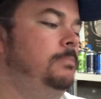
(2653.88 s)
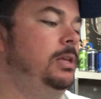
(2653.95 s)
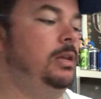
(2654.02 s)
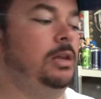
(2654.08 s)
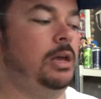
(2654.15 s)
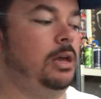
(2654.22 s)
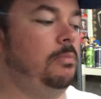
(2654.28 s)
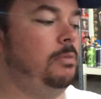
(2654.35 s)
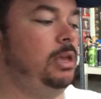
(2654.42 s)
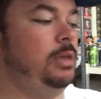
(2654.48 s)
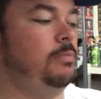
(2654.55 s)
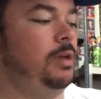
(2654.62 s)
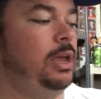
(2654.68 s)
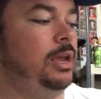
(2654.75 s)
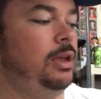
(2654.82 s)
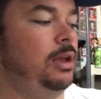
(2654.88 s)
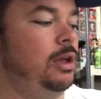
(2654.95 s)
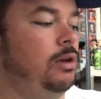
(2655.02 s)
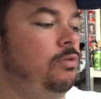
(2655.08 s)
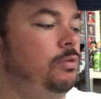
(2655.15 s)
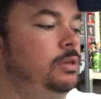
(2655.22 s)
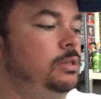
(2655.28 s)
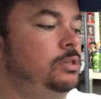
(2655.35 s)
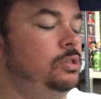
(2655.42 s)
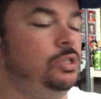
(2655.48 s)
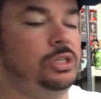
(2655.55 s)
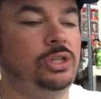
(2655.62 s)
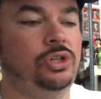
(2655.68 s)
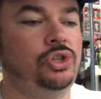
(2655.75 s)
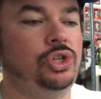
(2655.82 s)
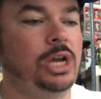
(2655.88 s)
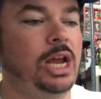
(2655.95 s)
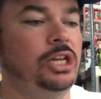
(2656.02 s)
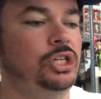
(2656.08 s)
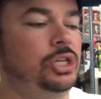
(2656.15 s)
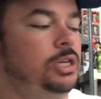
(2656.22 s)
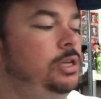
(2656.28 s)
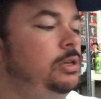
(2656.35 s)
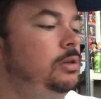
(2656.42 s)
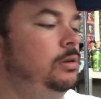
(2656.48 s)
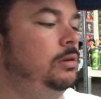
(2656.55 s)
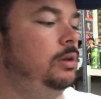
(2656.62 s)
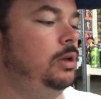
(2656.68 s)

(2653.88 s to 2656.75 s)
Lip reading: my eBay account is Chachki.